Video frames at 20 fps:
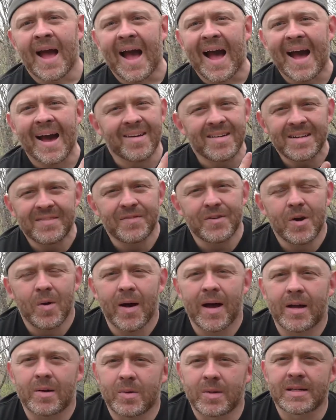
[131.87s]
I don't even know
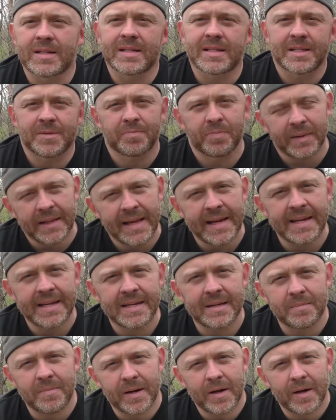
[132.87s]
how to explain it,